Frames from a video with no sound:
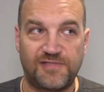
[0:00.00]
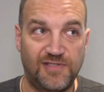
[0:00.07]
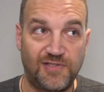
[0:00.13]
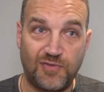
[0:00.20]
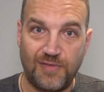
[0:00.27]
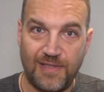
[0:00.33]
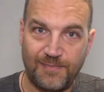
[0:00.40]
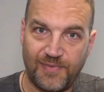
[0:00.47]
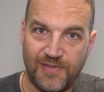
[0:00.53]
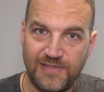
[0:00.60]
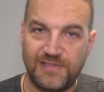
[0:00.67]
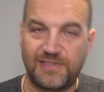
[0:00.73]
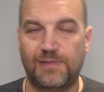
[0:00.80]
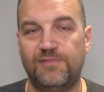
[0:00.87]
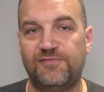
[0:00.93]
so you know where
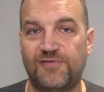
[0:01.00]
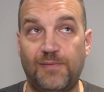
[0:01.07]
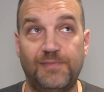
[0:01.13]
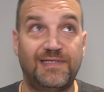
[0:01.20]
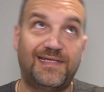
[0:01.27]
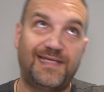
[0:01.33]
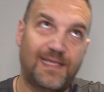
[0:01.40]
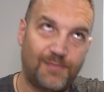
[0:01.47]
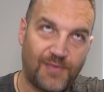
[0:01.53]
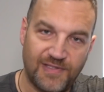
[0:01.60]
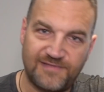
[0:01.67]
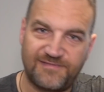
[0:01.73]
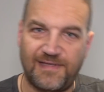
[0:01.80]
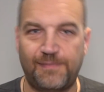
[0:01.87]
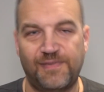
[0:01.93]
birds are coming from. You can hear
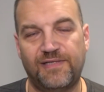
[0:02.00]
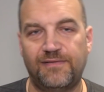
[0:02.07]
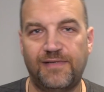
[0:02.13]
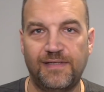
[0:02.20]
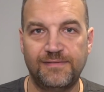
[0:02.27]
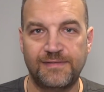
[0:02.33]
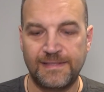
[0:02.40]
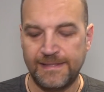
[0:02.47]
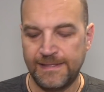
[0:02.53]
birds flapping around.